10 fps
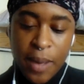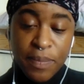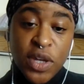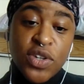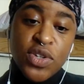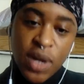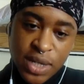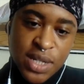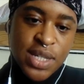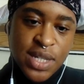Because you
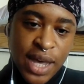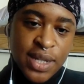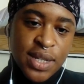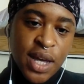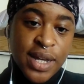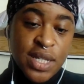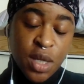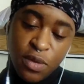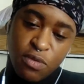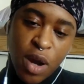understand the
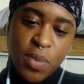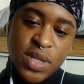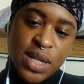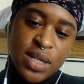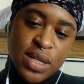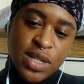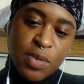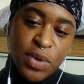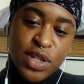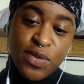idea of representing
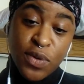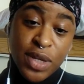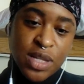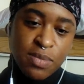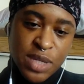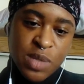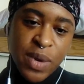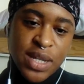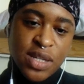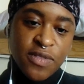somebody's voice and
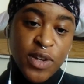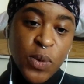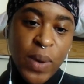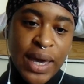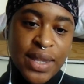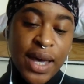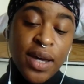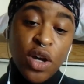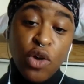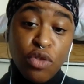perspective in a way that
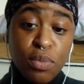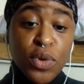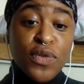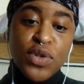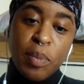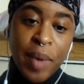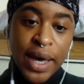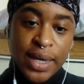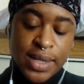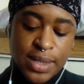removes your
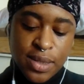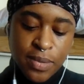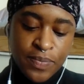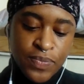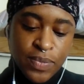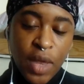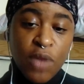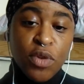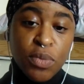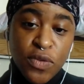bias
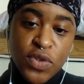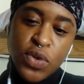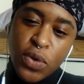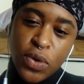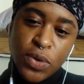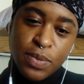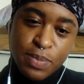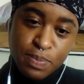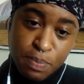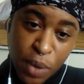and removes your
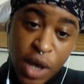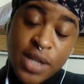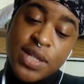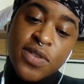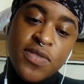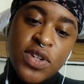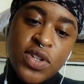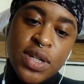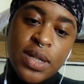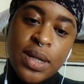personal
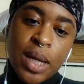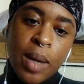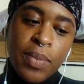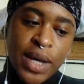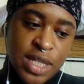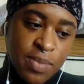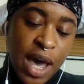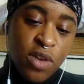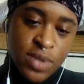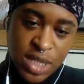vision, but
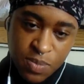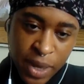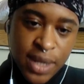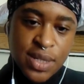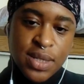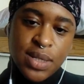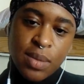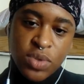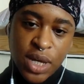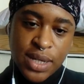somehow respects the
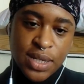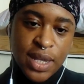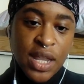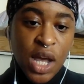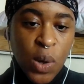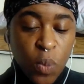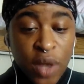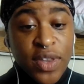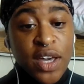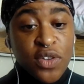subject and
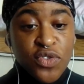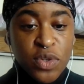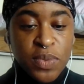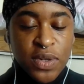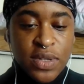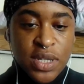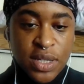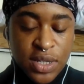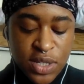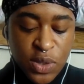what they contribute to
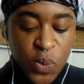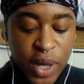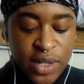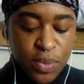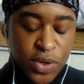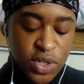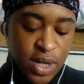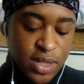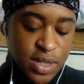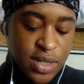the wider
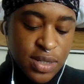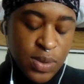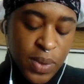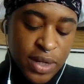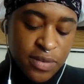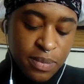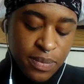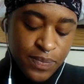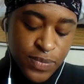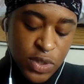project and to the
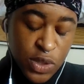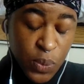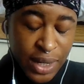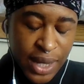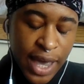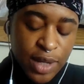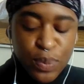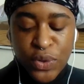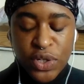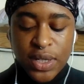wider
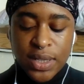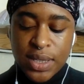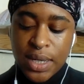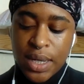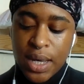end product.